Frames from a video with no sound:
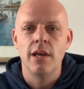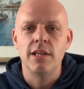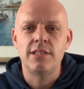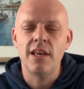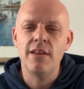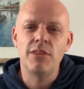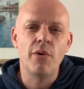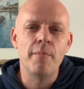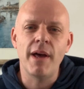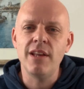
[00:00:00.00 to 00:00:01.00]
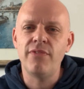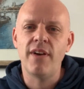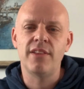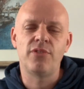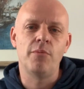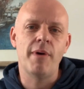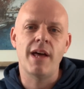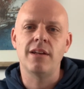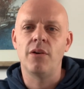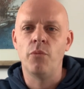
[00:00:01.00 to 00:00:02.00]
You see, there were many faithful
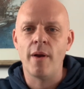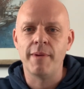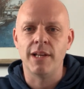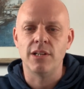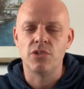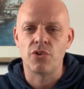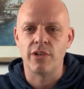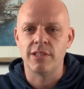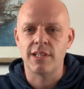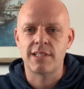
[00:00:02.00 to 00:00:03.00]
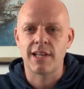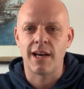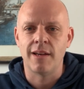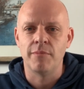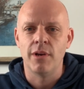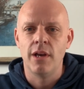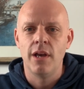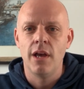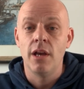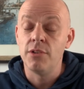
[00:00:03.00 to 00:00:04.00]
men and women during this time
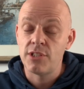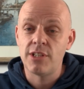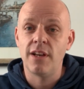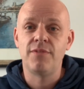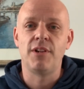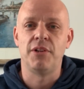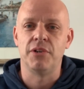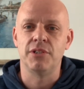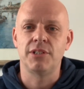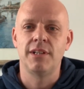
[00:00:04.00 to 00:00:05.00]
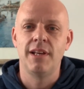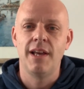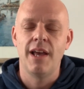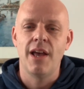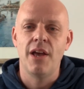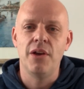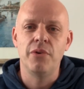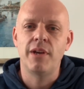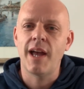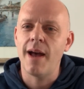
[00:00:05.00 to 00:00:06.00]
who served the Lord,
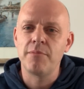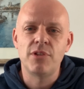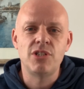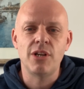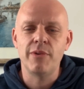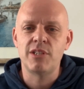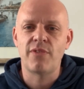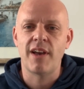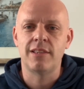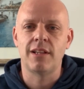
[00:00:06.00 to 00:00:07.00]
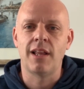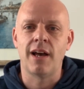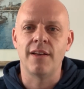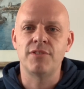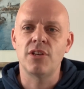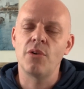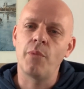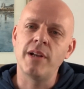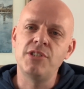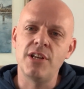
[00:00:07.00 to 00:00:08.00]
who kept the Jewish faith alive, so that
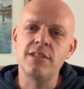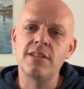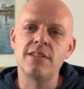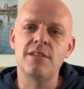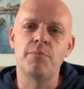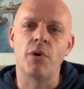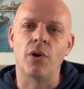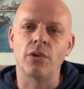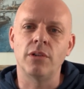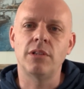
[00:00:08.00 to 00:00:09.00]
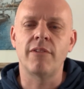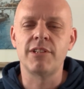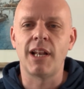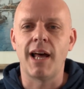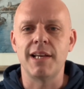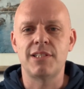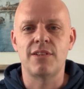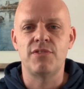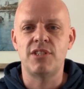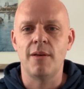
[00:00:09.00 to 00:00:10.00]
when Jesus is born, there are the likes
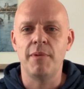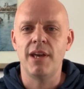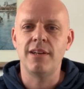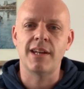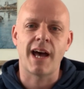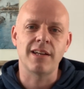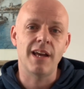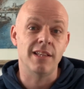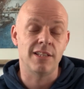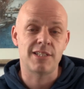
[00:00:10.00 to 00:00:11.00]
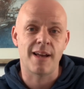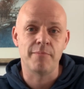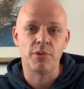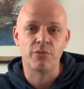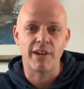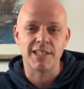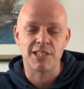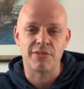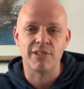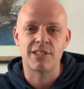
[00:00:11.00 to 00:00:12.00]
of Simeon and Anna in the temple ready
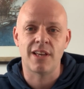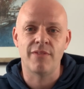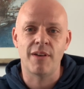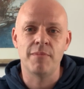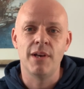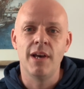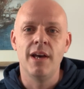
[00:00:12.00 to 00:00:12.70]
to receive him,